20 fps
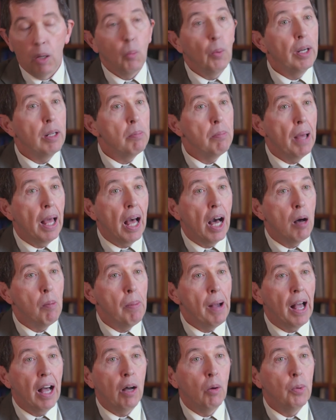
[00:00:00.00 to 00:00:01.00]
uh, went pow
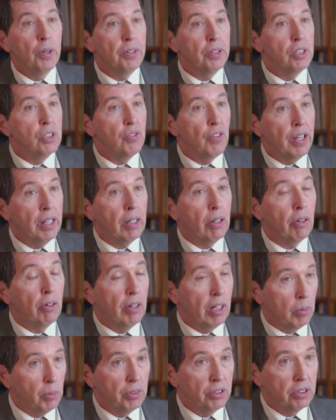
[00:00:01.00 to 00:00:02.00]
pow with his
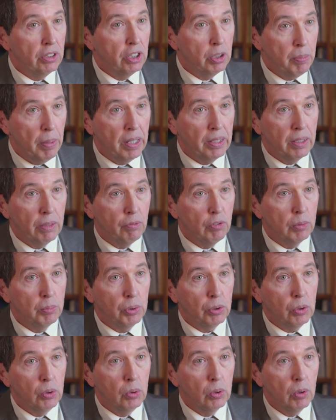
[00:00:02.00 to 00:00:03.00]
finger and was suspended
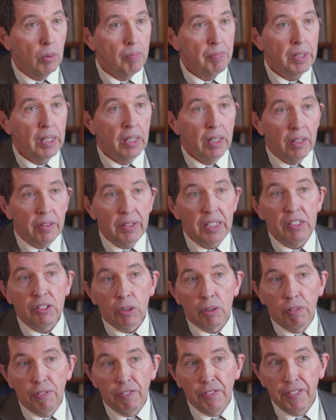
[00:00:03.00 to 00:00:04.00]
from school.
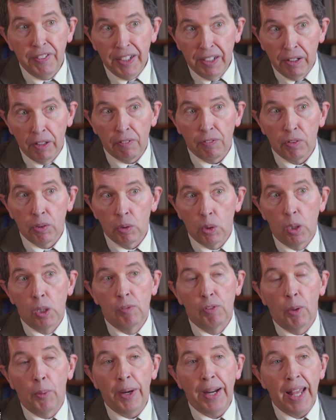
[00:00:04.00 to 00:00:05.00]
These are fearful
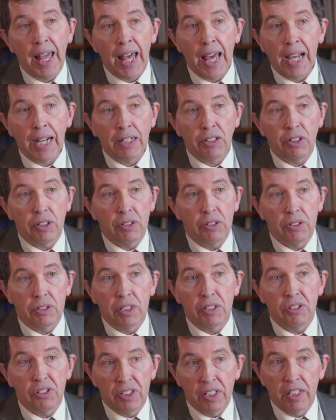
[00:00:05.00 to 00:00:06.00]
overreactions
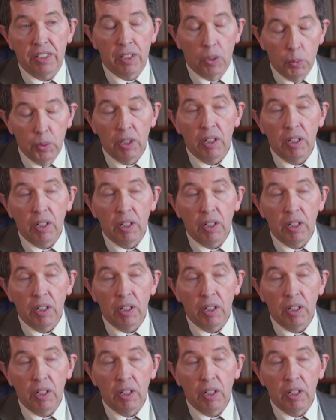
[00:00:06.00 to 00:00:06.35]
that send a